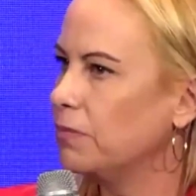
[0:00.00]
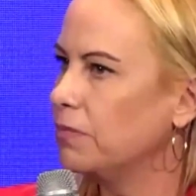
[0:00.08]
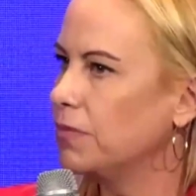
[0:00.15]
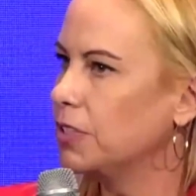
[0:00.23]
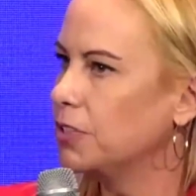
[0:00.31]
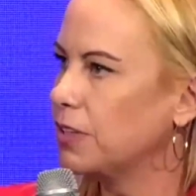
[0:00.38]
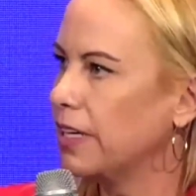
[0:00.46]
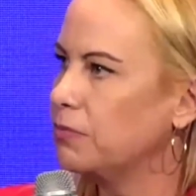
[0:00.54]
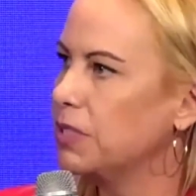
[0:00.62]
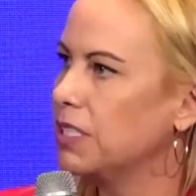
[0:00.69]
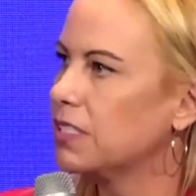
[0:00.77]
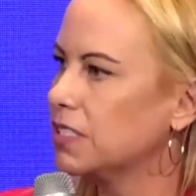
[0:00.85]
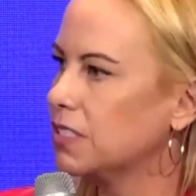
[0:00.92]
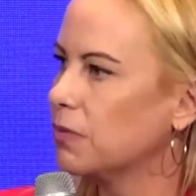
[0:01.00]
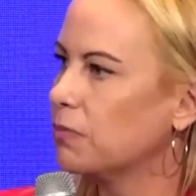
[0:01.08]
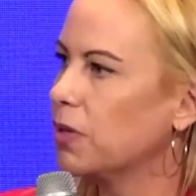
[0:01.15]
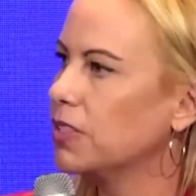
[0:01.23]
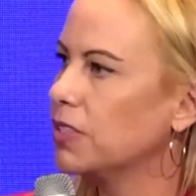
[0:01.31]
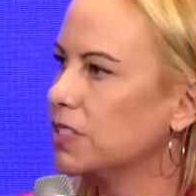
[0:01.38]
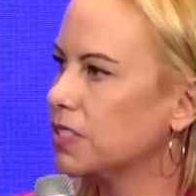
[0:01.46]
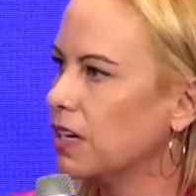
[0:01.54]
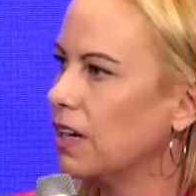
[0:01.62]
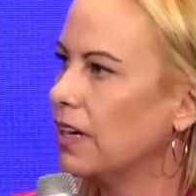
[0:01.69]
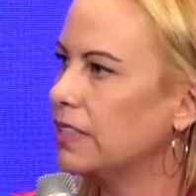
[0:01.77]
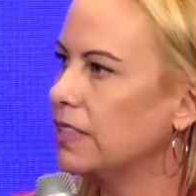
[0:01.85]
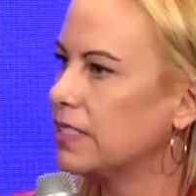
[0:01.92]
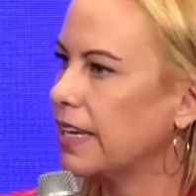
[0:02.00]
the trade ministers on both sides,